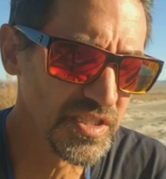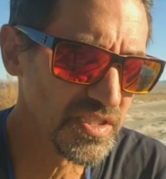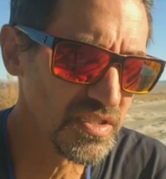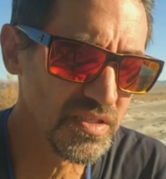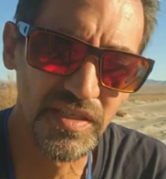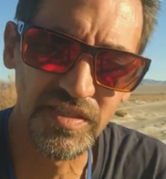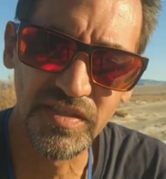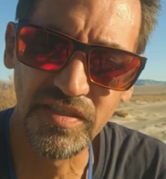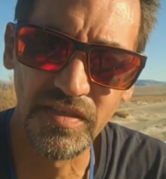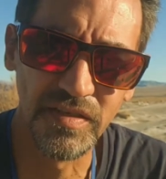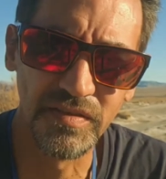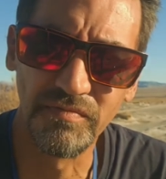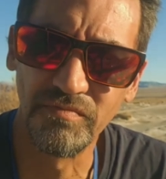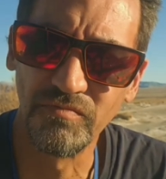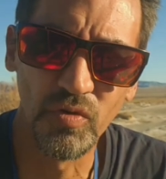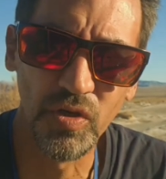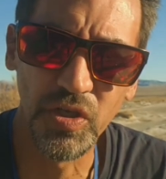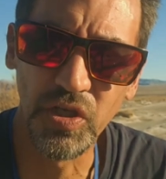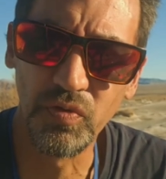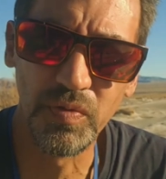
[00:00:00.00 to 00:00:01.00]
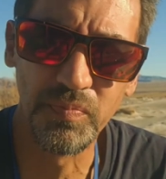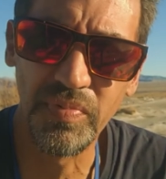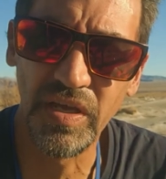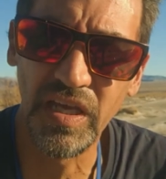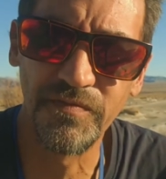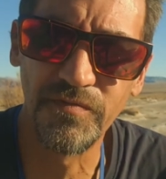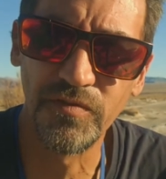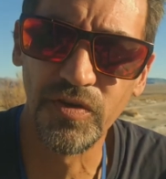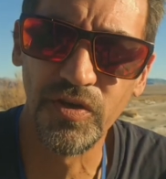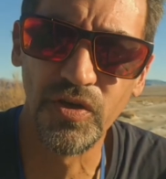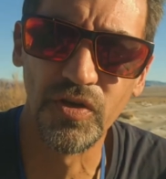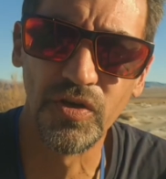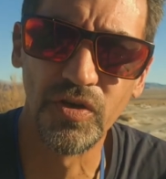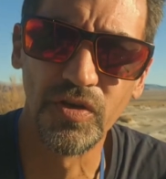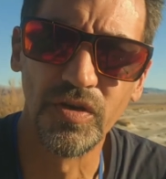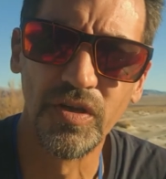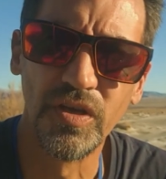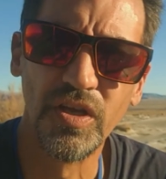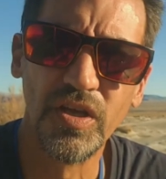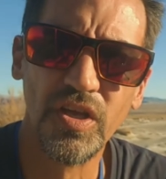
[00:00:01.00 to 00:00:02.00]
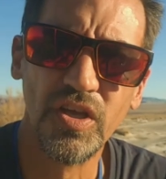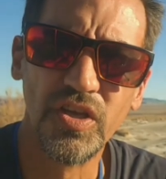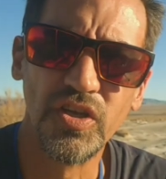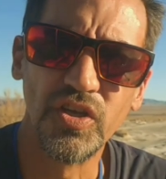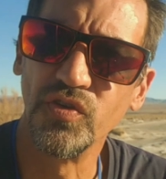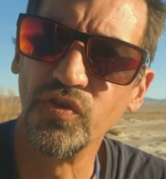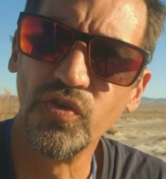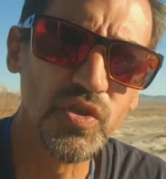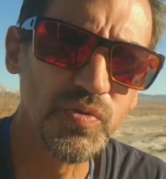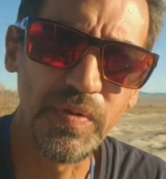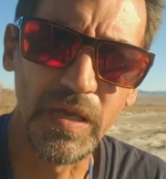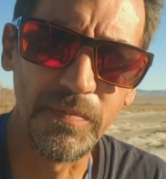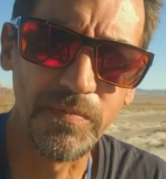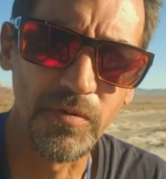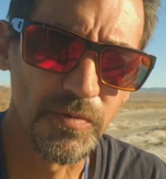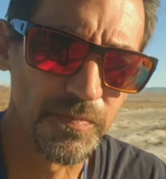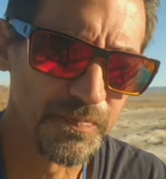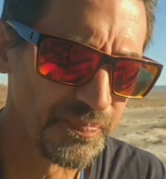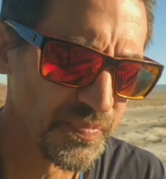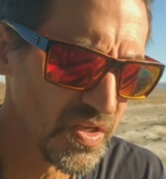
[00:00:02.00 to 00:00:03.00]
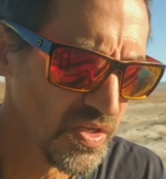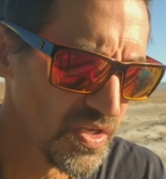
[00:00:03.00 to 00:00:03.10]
It's less than what you would pay for your newspaper.